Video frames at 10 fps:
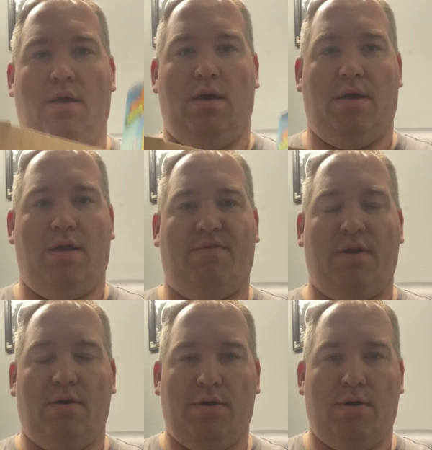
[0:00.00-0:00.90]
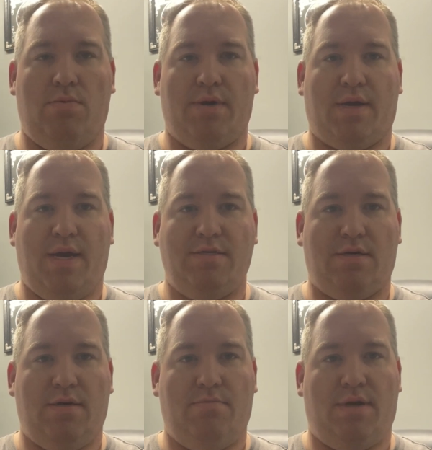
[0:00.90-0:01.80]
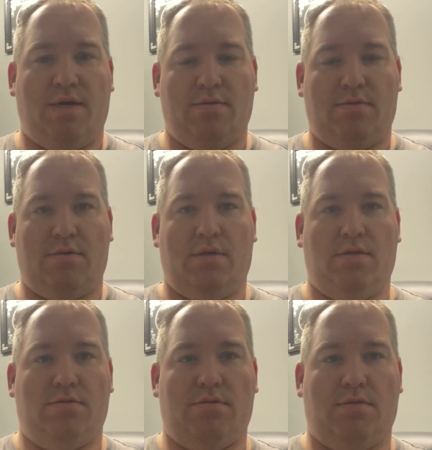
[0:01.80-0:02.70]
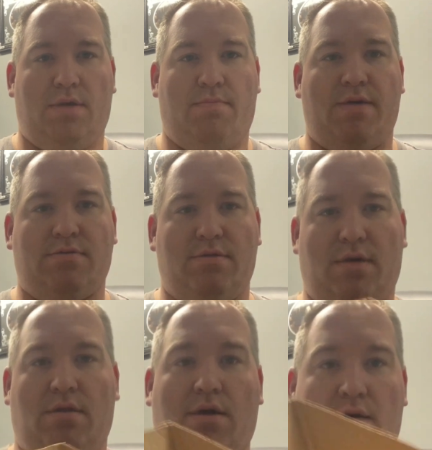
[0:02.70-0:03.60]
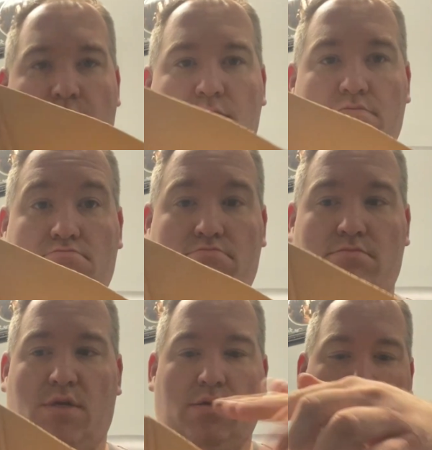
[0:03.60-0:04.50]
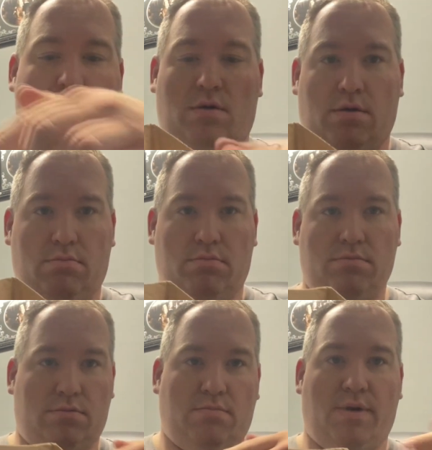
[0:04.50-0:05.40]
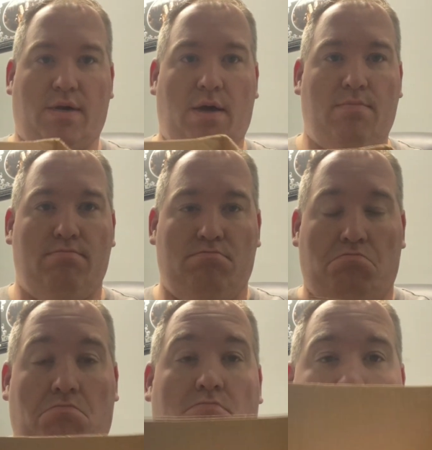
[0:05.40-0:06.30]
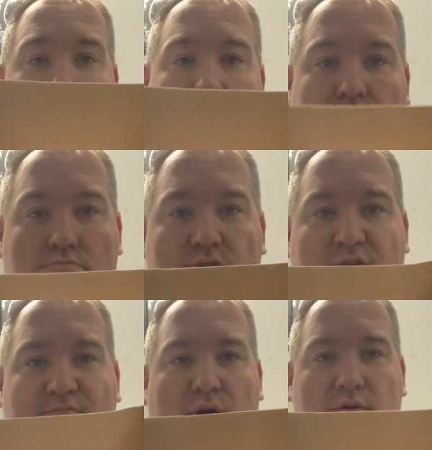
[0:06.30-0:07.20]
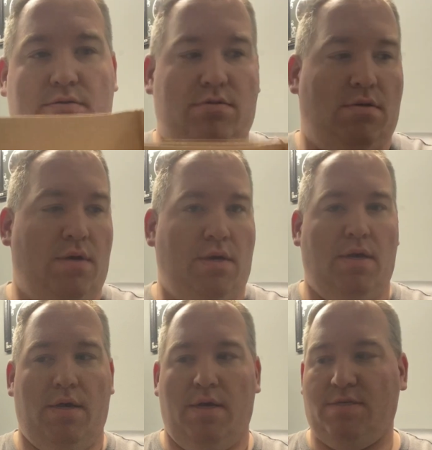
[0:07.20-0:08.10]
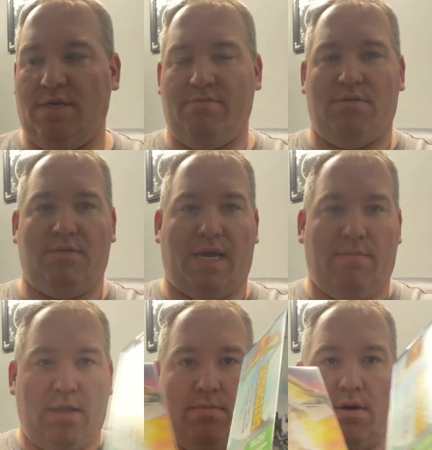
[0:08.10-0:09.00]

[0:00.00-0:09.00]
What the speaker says: And if you don't know what case cut means, is they basically take the case and they cut it to make a shelf box instead of just taking them out of the